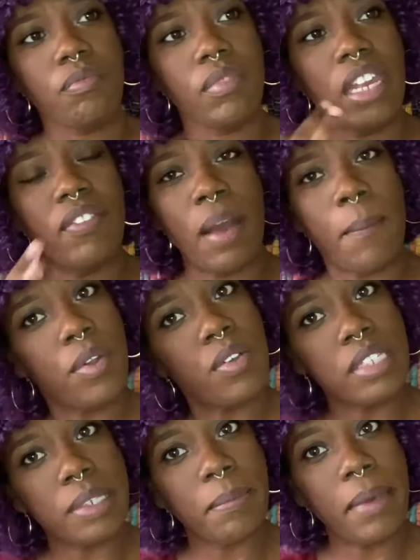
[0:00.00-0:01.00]
if I put on
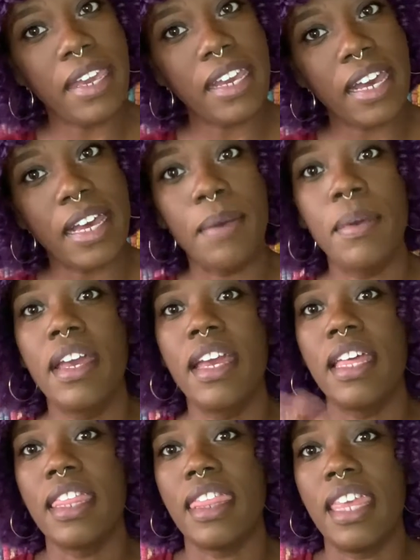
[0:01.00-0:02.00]
some makeup,
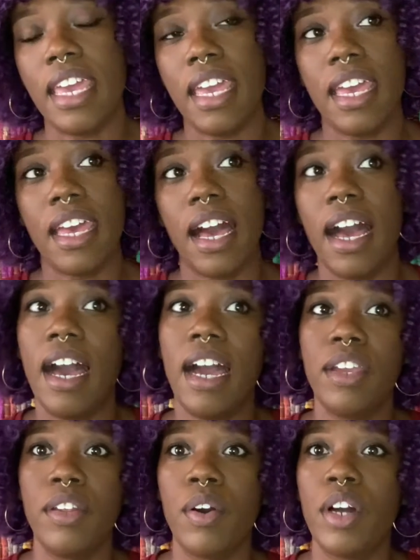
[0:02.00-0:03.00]
then,
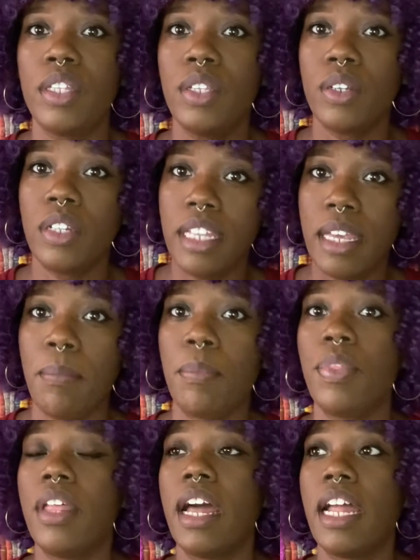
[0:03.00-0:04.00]
a little lip,
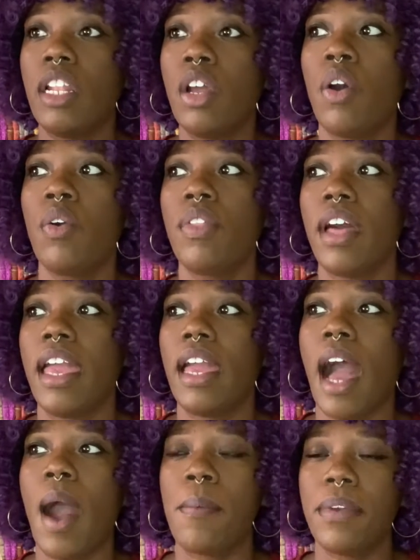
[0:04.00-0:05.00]
then I know that
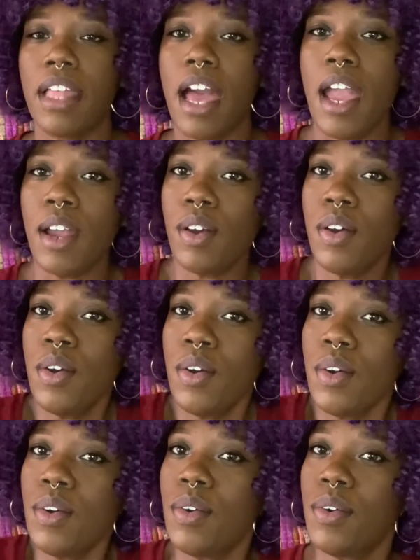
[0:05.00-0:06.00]
I'll be like,
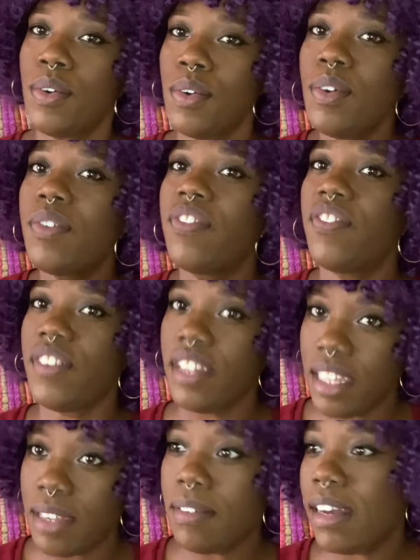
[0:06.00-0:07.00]
ooh,
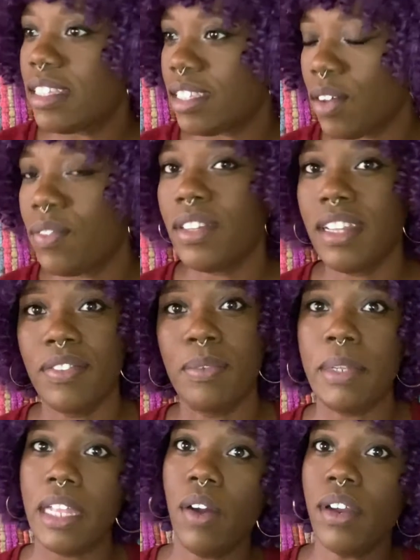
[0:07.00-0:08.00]
feeling myself enough to
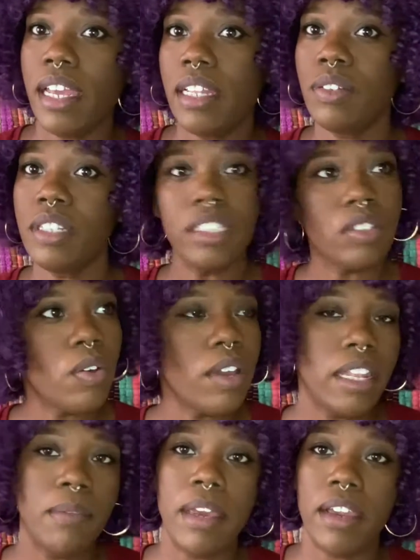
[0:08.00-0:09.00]
be like, okay, well, let's go
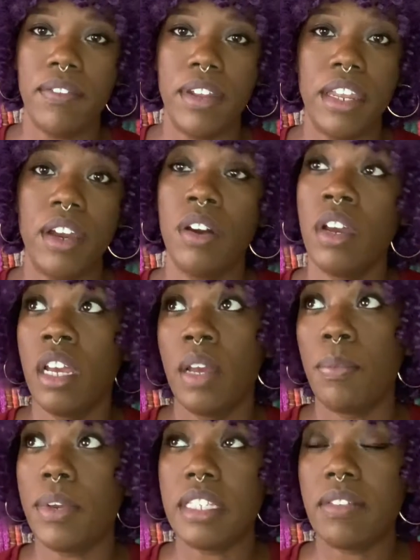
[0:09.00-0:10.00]
ahead and make a video.
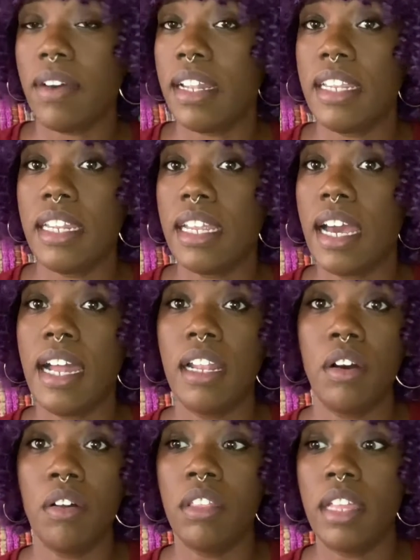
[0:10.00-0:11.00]
Because if I didn't, I
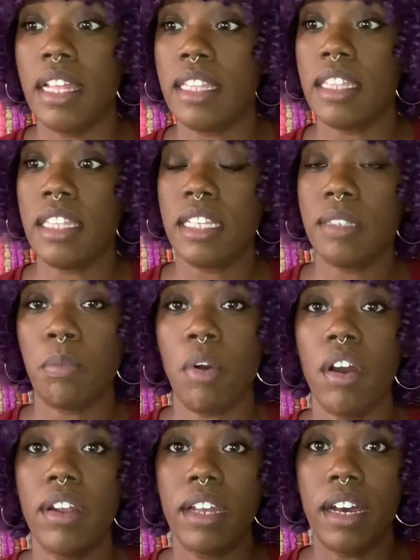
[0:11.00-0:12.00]
know that this
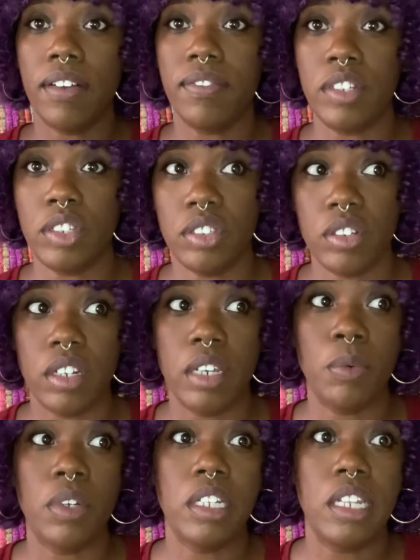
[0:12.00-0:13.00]
part of this journey
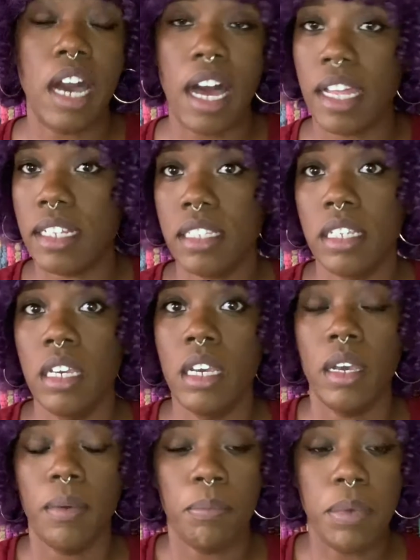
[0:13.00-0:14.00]
would not
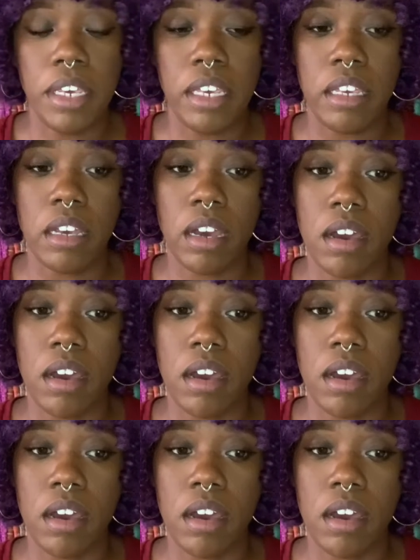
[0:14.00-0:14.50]
be